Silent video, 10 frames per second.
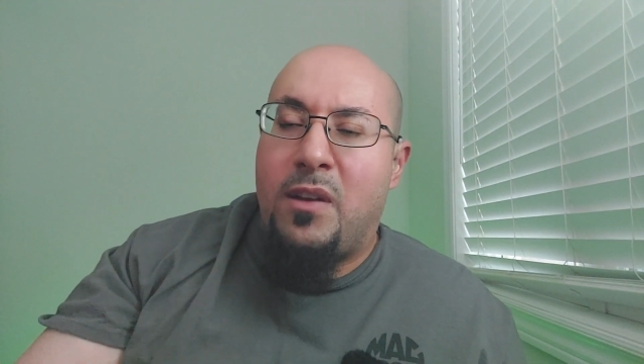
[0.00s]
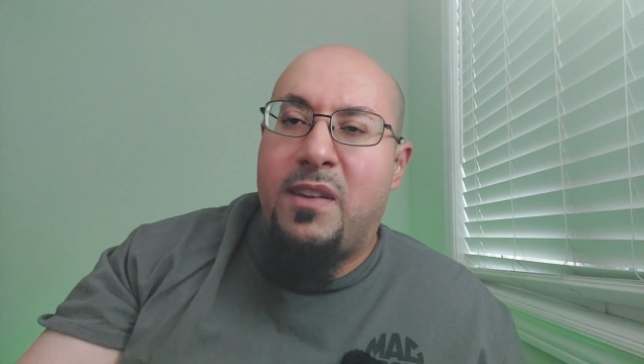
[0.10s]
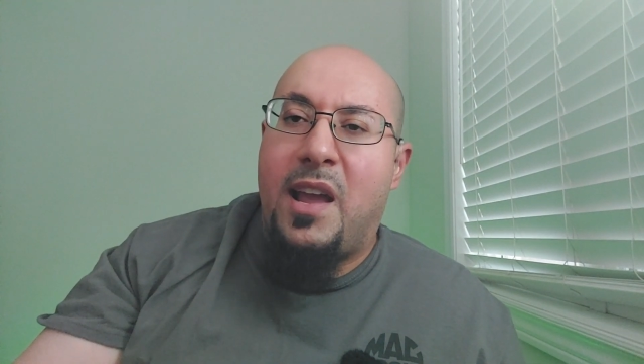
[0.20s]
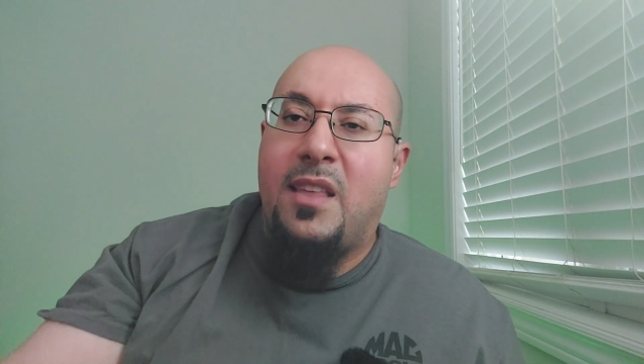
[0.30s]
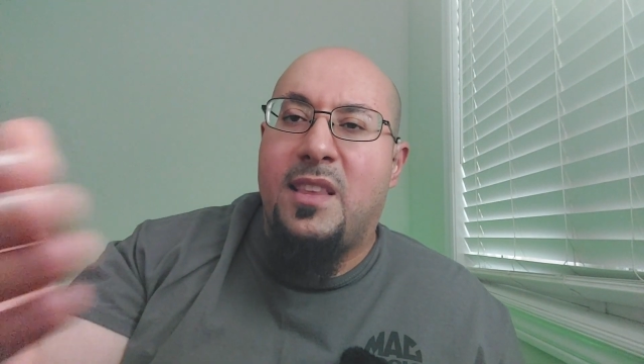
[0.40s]
I've
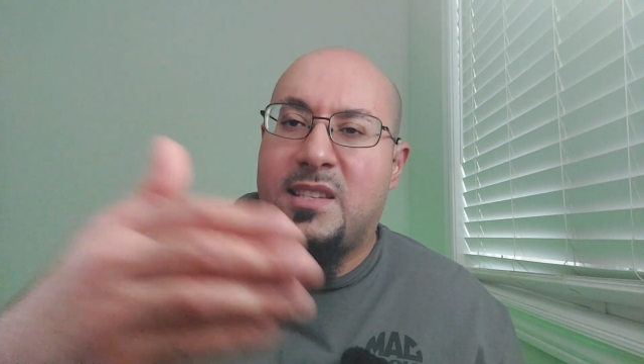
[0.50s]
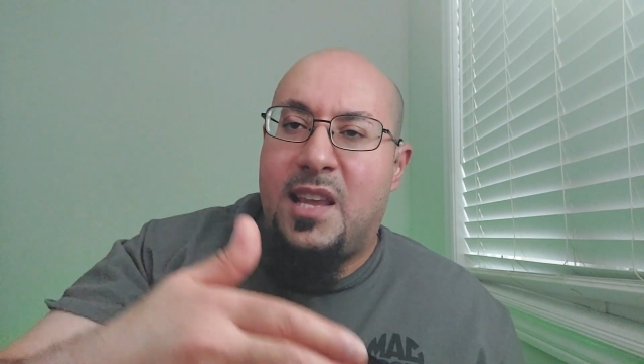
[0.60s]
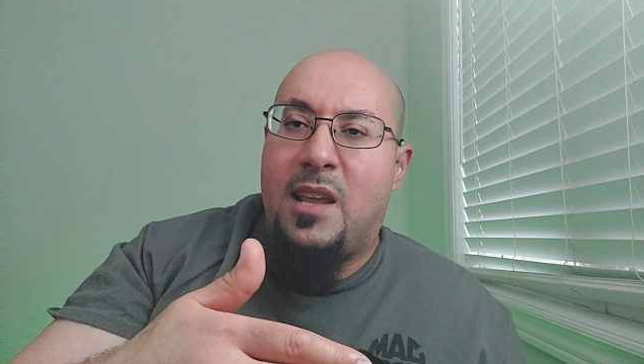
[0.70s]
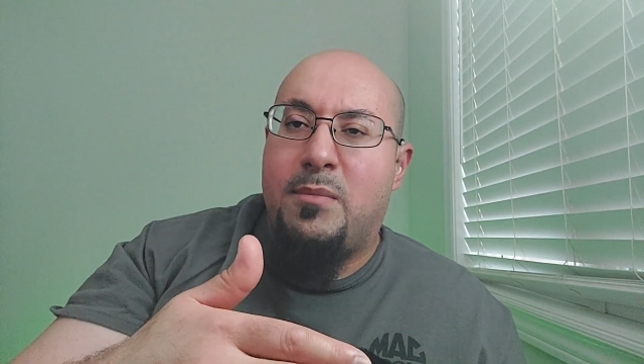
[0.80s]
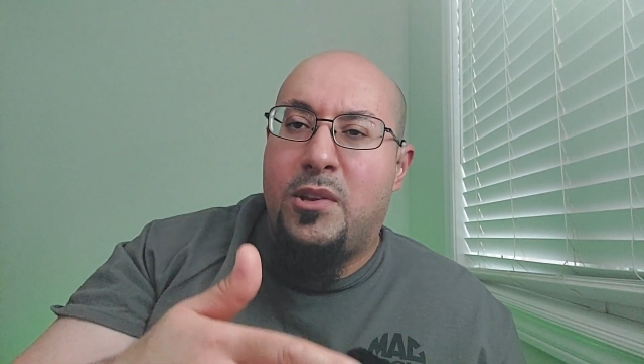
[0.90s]
had the
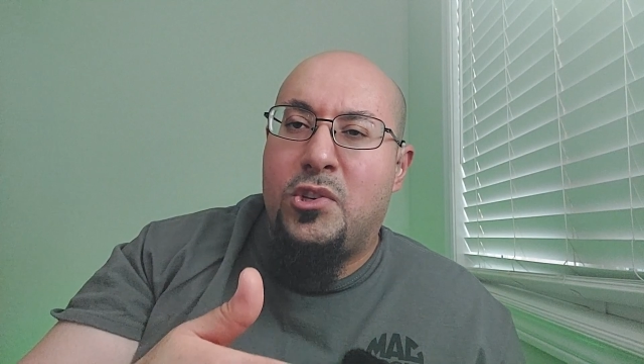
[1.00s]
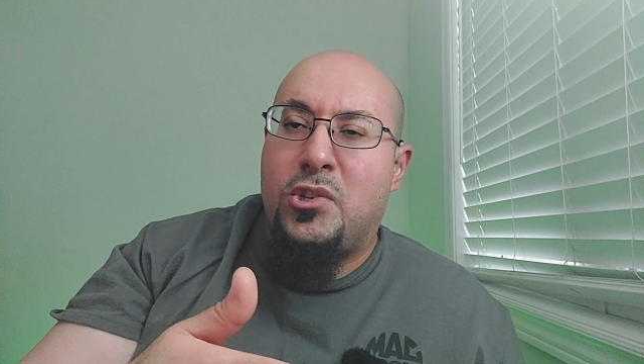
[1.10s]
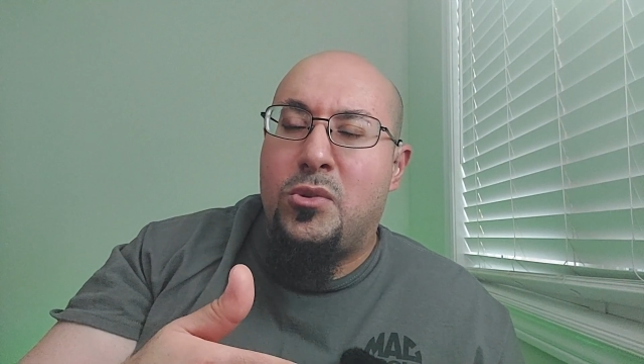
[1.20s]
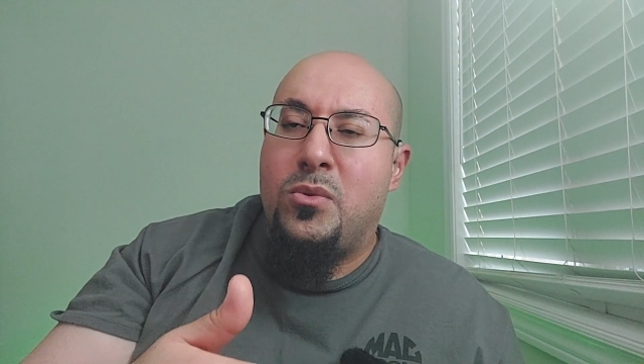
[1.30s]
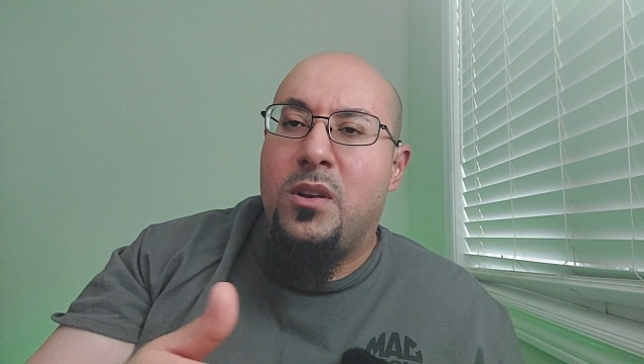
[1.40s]
same
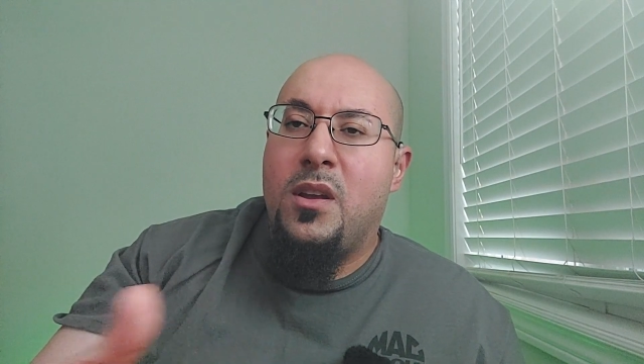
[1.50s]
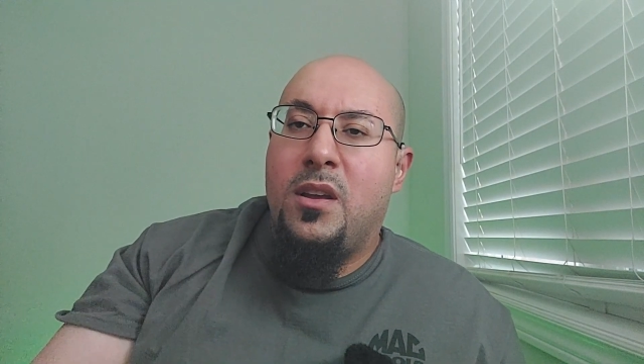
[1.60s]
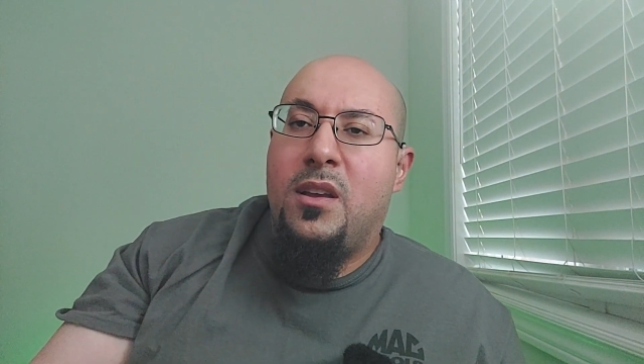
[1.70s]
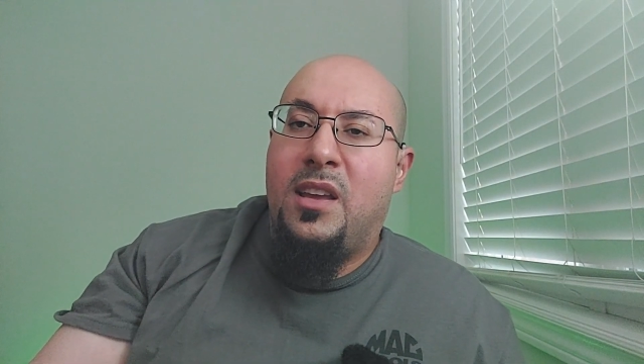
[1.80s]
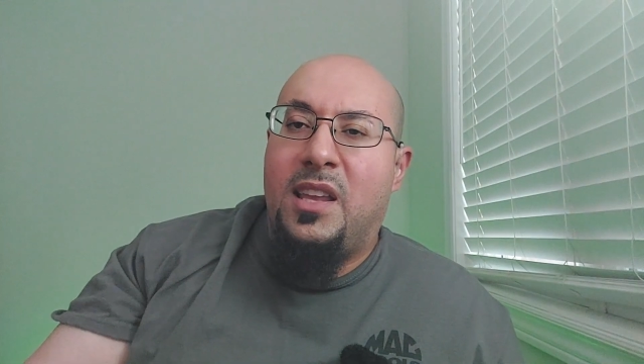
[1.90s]
issue
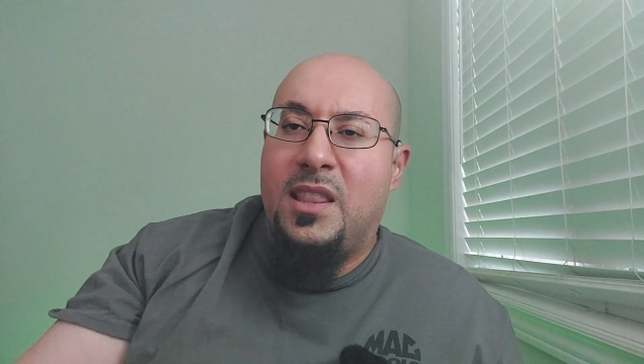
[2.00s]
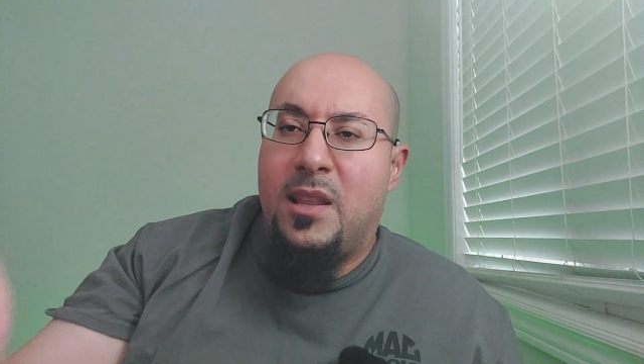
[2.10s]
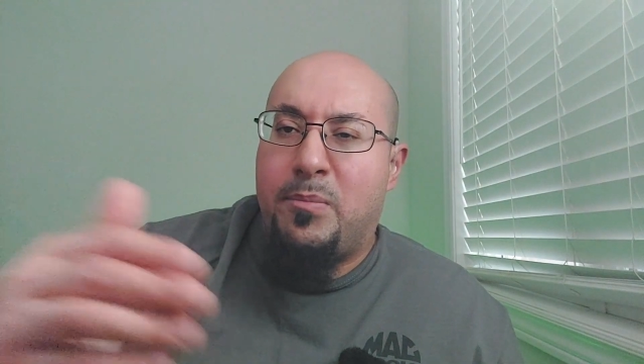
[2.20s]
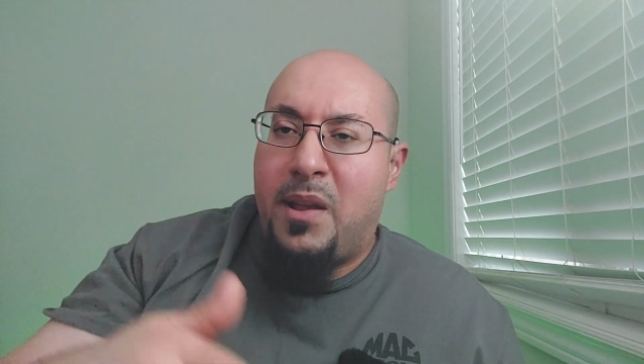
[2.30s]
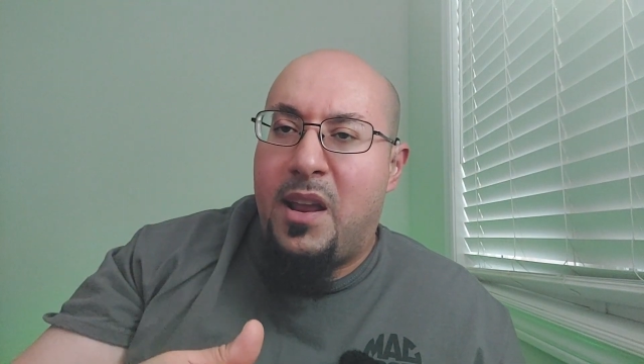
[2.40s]
in
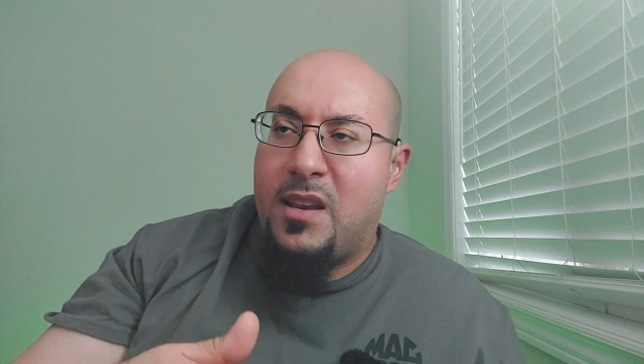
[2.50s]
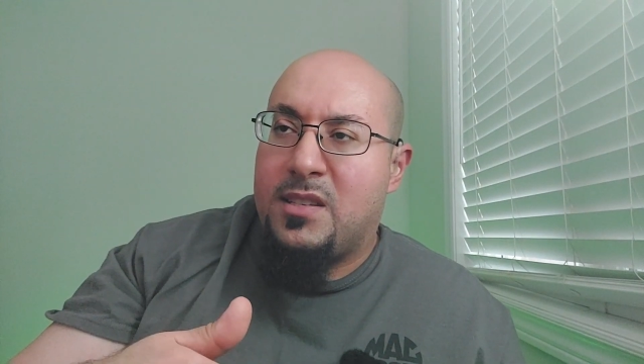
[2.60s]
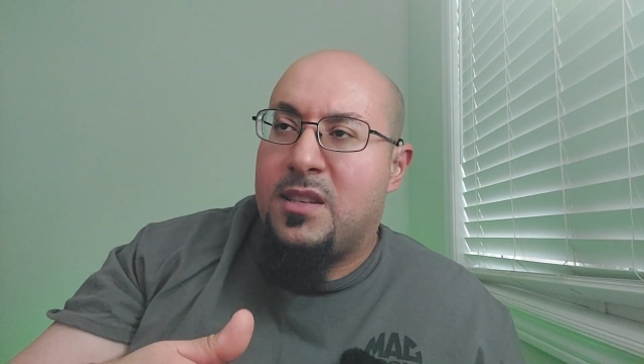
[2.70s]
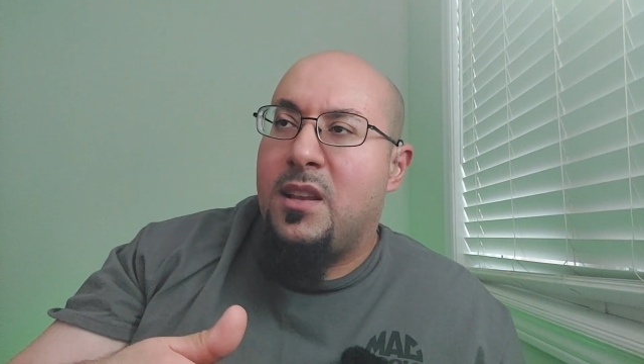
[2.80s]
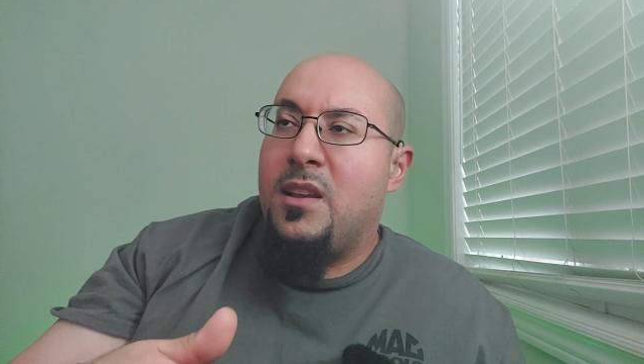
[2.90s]
the
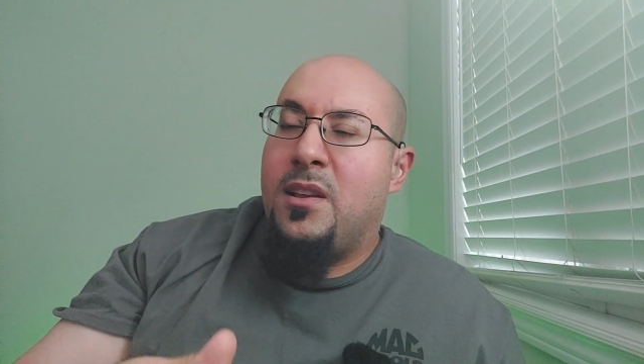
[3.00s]
past.